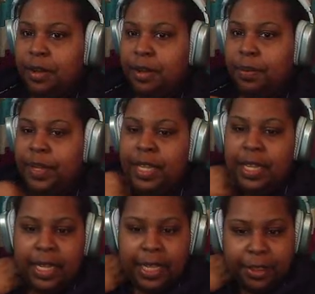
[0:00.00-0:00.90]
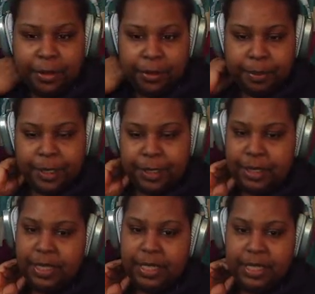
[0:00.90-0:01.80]
we can get through most
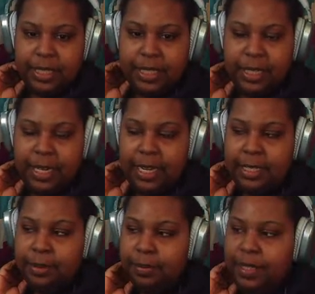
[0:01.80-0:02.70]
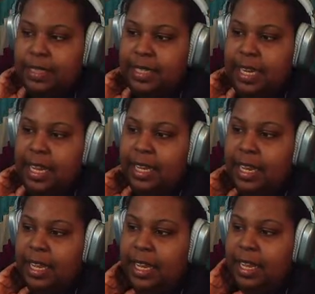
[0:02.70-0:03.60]
of this next Wednesday.
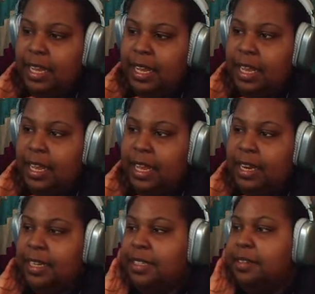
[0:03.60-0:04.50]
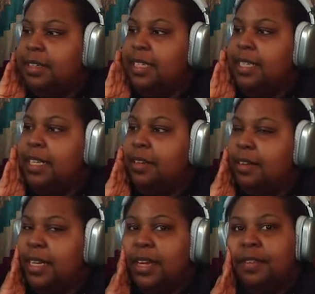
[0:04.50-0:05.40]
And I do want to thank you
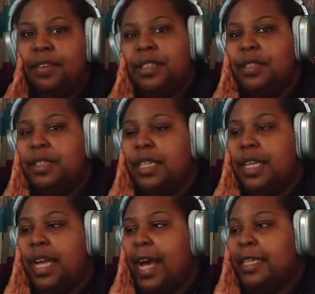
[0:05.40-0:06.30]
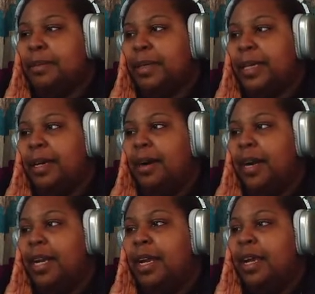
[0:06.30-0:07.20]
all again for tuning into Ashbury
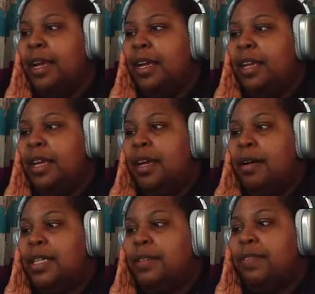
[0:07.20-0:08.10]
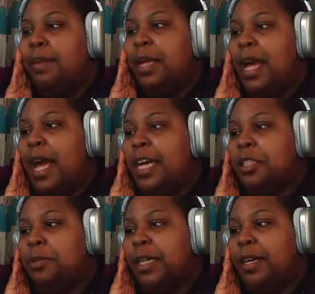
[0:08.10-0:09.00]
Art. You can always find me at
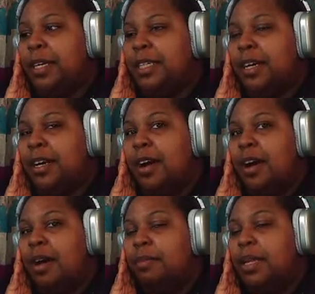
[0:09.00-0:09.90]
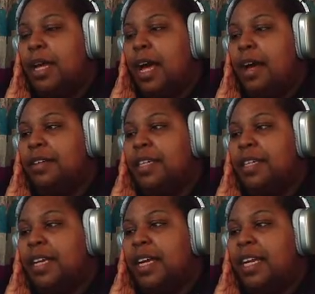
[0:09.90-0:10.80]
ashburyart.com, and have a good
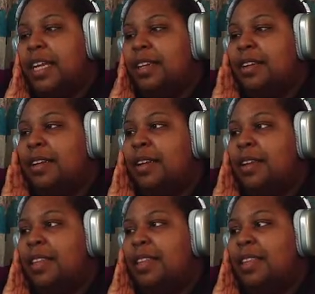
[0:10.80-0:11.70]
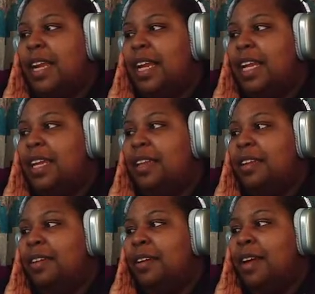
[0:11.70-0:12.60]
night. Thank
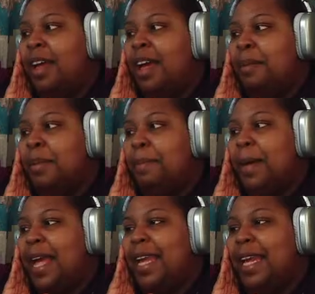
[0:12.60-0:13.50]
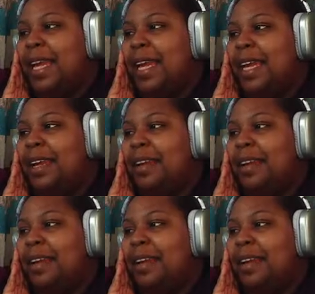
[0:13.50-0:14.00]
you. Bye bye.